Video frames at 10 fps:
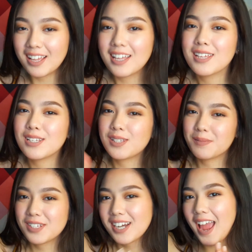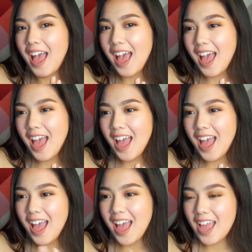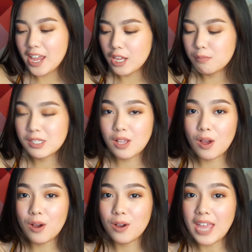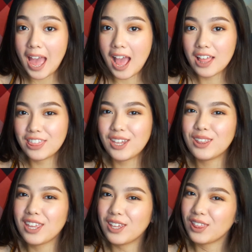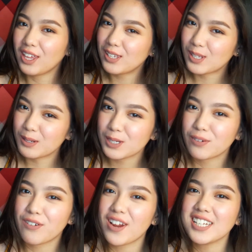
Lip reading: mag-subscribe! subscribe. So yeah, thank you so much for